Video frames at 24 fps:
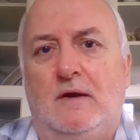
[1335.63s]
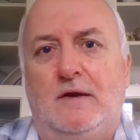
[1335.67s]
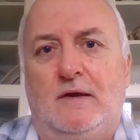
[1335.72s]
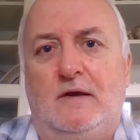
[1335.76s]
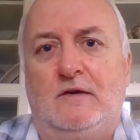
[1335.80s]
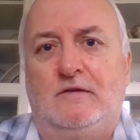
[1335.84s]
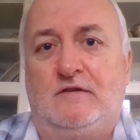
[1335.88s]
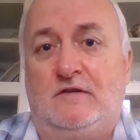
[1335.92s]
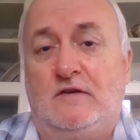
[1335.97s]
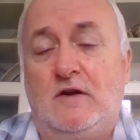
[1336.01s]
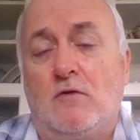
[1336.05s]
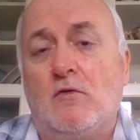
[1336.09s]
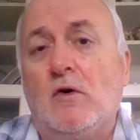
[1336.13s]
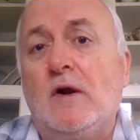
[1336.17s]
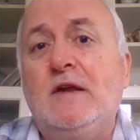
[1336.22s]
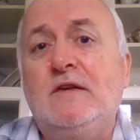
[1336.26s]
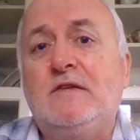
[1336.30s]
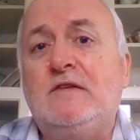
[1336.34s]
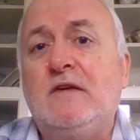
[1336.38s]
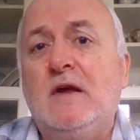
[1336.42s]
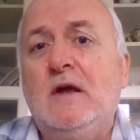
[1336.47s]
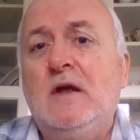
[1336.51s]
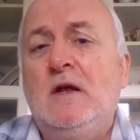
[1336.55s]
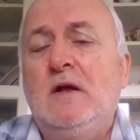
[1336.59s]
uh,
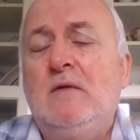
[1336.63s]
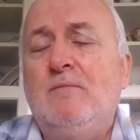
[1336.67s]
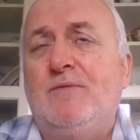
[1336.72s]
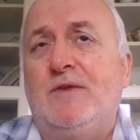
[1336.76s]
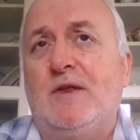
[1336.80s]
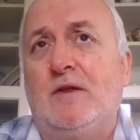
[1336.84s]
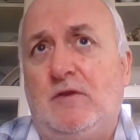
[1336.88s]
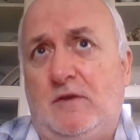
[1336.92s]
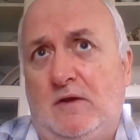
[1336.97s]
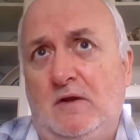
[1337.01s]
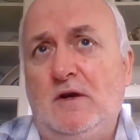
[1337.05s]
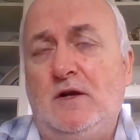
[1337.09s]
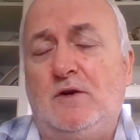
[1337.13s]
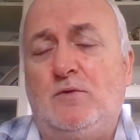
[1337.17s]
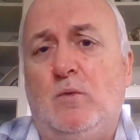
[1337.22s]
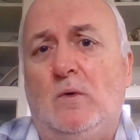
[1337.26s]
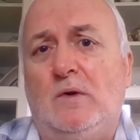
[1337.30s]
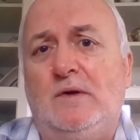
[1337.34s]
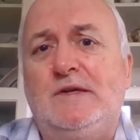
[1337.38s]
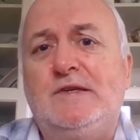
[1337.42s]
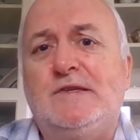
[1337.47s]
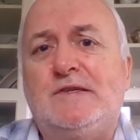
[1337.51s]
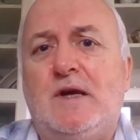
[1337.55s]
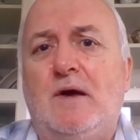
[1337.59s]
series. The third
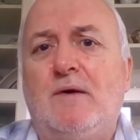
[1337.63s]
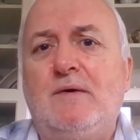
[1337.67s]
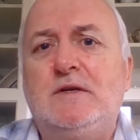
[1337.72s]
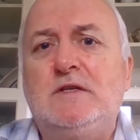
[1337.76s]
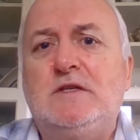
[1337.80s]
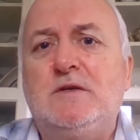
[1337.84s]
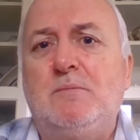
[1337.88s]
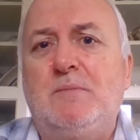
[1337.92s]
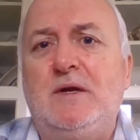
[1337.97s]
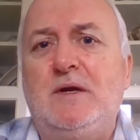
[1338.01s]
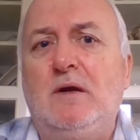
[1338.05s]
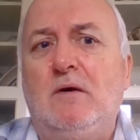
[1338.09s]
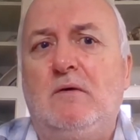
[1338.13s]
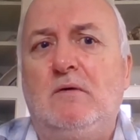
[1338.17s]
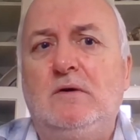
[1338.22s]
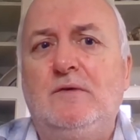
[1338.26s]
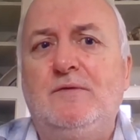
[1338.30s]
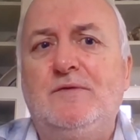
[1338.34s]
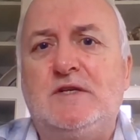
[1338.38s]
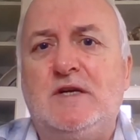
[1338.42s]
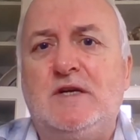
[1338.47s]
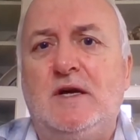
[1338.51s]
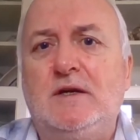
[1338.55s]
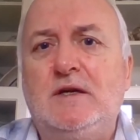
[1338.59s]
one is going to be
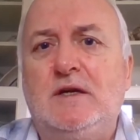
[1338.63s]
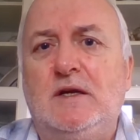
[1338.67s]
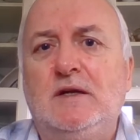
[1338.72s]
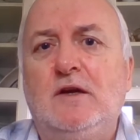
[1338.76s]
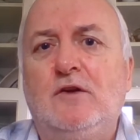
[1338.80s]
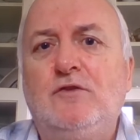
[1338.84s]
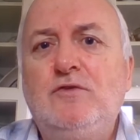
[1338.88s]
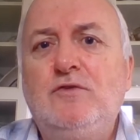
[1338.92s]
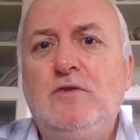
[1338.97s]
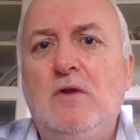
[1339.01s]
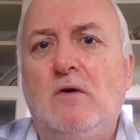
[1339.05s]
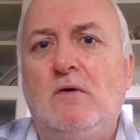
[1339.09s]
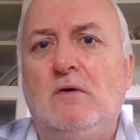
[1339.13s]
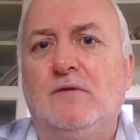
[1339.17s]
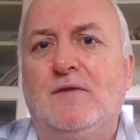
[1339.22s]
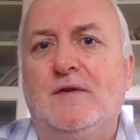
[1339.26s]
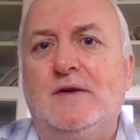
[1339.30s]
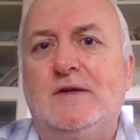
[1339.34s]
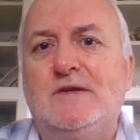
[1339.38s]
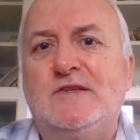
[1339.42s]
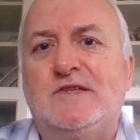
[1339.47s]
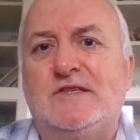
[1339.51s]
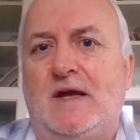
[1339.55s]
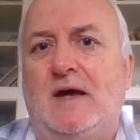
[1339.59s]
on taking a
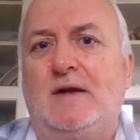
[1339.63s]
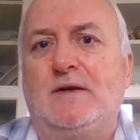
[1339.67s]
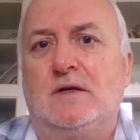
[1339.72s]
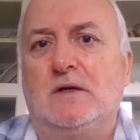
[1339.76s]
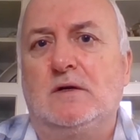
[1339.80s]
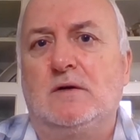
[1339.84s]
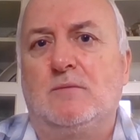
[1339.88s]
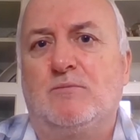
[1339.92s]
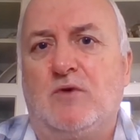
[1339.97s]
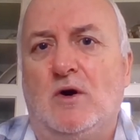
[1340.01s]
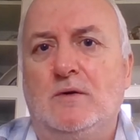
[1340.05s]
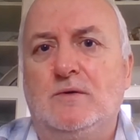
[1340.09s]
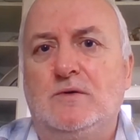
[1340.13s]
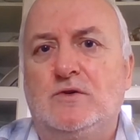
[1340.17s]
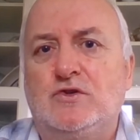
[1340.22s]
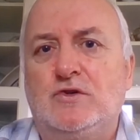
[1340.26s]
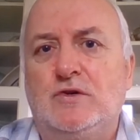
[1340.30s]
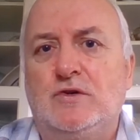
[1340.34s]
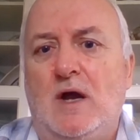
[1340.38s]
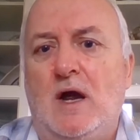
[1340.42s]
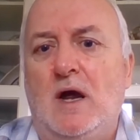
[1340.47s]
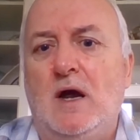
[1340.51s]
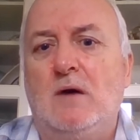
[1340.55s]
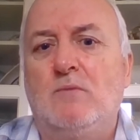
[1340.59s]
non standard
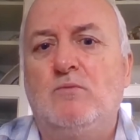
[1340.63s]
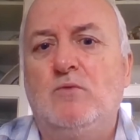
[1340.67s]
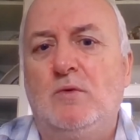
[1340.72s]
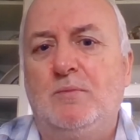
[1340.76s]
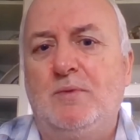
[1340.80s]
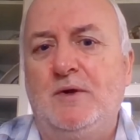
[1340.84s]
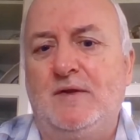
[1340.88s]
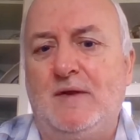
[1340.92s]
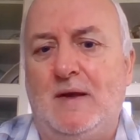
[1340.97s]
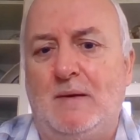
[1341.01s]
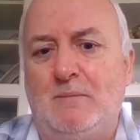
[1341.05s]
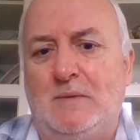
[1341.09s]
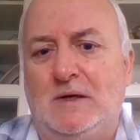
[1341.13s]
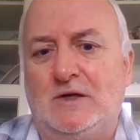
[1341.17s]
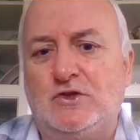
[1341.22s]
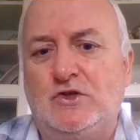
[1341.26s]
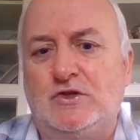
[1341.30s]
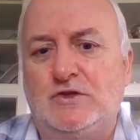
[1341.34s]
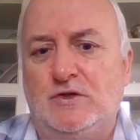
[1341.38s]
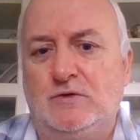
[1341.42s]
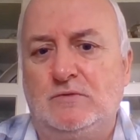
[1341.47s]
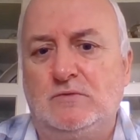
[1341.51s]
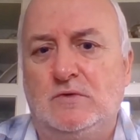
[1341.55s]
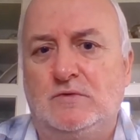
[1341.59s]
approach and will be that much
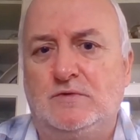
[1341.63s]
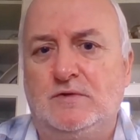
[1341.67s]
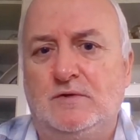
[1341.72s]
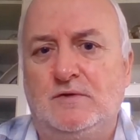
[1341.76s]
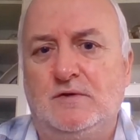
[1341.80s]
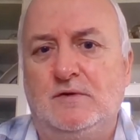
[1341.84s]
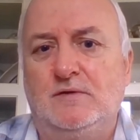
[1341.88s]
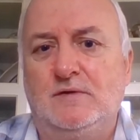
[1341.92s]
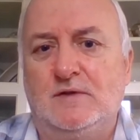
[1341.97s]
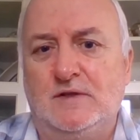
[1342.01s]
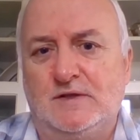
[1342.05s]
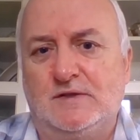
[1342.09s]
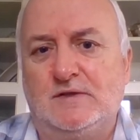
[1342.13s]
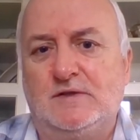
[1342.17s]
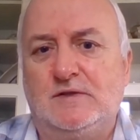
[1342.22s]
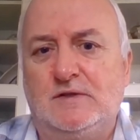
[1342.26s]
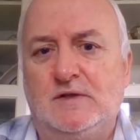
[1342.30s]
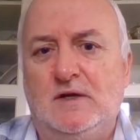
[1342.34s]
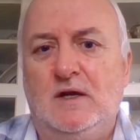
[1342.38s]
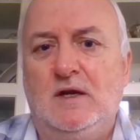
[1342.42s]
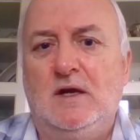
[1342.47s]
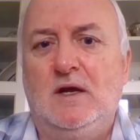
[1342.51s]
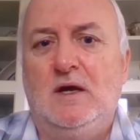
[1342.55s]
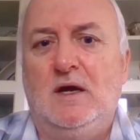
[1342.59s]
shorter than
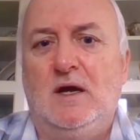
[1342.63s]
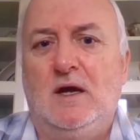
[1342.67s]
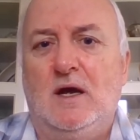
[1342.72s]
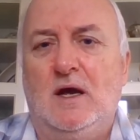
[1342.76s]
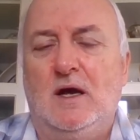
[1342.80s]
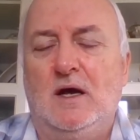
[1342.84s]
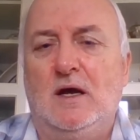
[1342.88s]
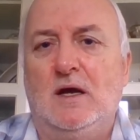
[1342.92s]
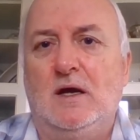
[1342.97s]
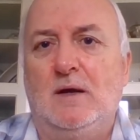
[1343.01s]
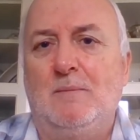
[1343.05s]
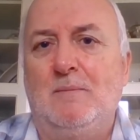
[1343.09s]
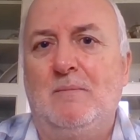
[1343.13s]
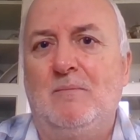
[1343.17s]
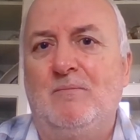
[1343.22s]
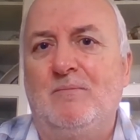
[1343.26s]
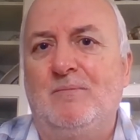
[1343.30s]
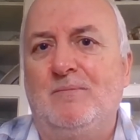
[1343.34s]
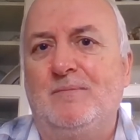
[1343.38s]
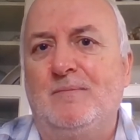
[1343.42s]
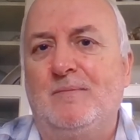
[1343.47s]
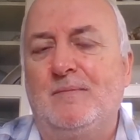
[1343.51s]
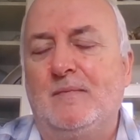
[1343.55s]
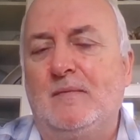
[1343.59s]
this
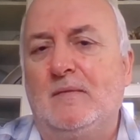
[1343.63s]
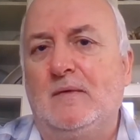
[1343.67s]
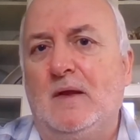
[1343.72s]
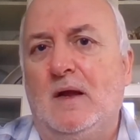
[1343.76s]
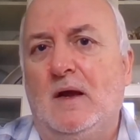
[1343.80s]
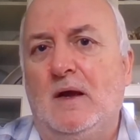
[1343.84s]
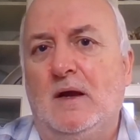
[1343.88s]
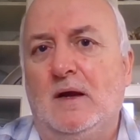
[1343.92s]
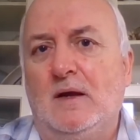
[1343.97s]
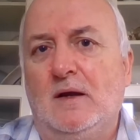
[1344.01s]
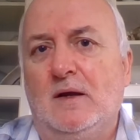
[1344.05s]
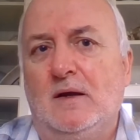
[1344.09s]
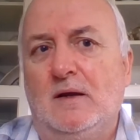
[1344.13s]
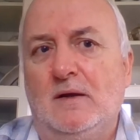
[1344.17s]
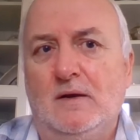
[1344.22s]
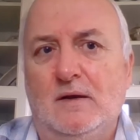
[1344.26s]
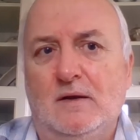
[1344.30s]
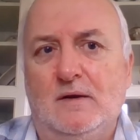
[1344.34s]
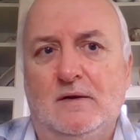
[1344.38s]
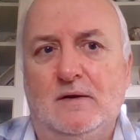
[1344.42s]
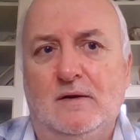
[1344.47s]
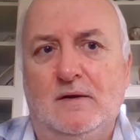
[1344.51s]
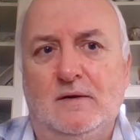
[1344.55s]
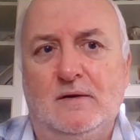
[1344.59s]
um,
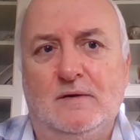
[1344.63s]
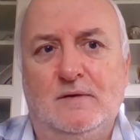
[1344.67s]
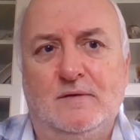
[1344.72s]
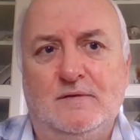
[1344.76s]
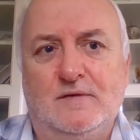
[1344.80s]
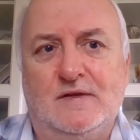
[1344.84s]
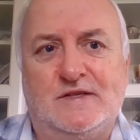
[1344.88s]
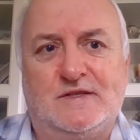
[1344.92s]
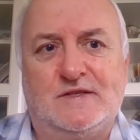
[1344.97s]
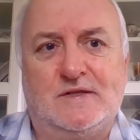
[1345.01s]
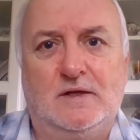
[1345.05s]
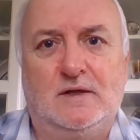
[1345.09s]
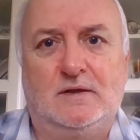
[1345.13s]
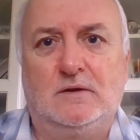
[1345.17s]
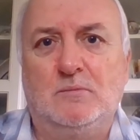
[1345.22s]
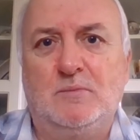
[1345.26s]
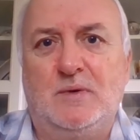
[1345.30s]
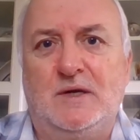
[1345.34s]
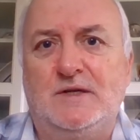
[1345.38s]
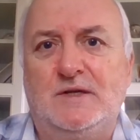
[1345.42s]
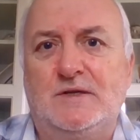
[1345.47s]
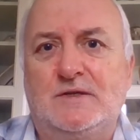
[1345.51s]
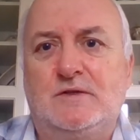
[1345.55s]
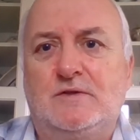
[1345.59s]
uh, this little
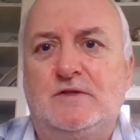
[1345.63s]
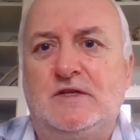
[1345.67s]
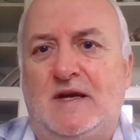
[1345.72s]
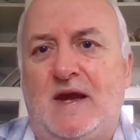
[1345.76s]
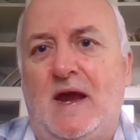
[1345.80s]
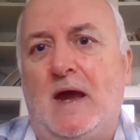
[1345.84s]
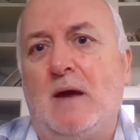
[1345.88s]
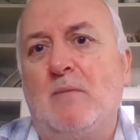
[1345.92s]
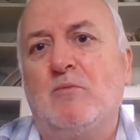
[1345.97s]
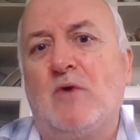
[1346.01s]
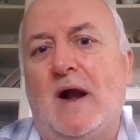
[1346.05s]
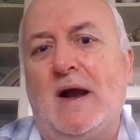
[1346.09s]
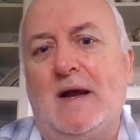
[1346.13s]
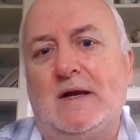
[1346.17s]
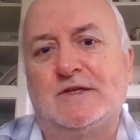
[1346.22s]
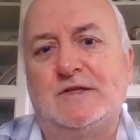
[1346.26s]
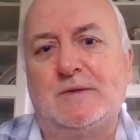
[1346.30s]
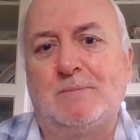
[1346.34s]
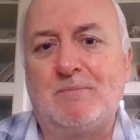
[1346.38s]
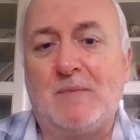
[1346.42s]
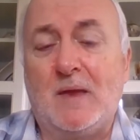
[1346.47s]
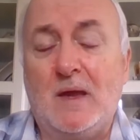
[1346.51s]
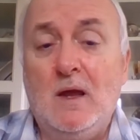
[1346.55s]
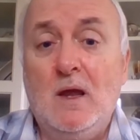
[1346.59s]
piece to Camera
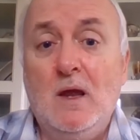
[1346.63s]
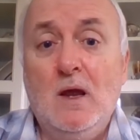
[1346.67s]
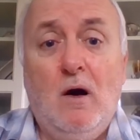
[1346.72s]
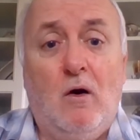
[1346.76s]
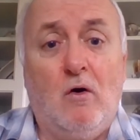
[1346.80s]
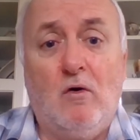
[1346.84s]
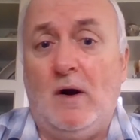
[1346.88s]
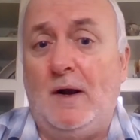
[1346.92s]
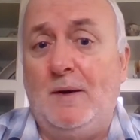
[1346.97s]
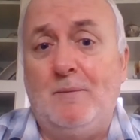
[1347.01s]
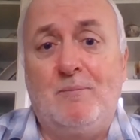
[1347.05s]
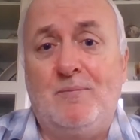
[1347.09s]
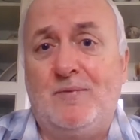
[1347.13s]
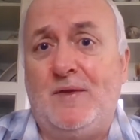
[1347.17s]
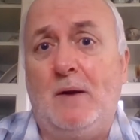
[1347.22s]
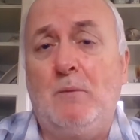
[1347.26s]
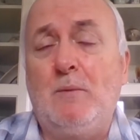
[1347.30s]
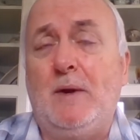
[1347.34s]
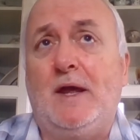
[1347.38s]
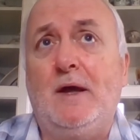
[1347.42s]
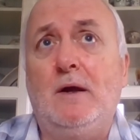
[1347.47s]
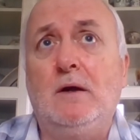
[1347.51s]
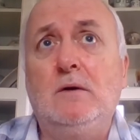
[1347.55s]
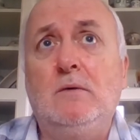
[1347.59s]
House. All right, there
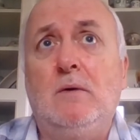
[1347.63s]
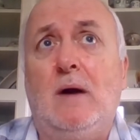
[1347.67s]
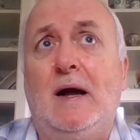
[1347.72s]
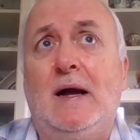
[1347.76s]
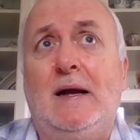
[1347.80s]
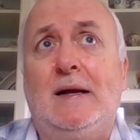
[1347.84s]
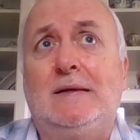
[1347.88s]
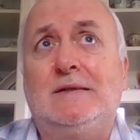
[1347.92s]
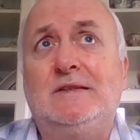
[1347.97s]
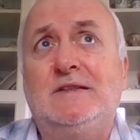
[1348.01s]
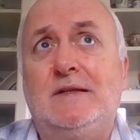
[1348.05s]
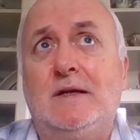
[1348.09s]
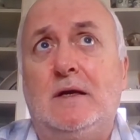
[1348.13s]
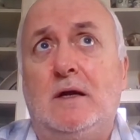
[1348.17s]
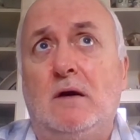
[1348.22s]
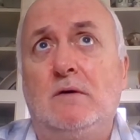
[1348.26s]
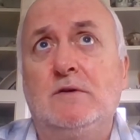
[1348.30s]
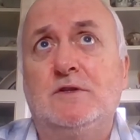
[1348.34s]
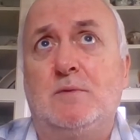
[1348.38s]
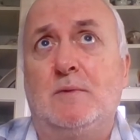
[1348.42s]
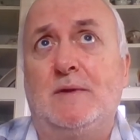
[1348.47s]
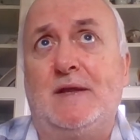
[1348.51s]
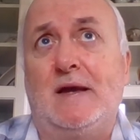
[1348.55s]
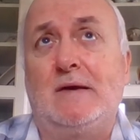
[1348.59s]
we go. And it
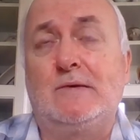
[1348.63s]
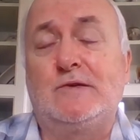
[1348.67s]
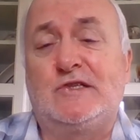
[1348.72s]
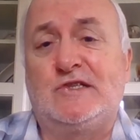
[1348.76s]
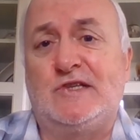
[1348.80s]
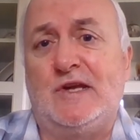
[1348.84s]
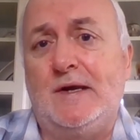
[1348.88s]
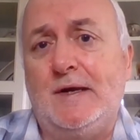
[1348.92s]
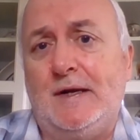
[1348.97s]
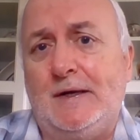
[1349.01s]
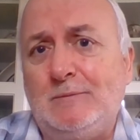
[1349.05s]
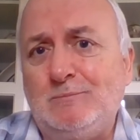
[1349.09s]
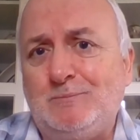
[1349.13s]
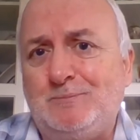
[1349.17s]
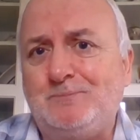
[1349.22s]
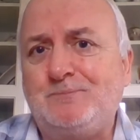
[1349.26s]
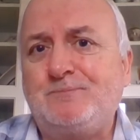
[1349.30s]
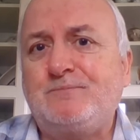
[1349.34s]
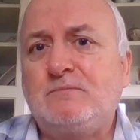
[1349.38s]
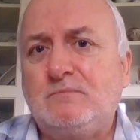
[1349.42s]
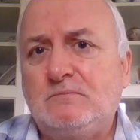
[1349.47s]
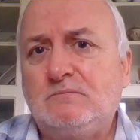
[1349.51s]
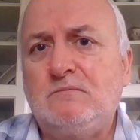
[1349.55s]
goes without saying,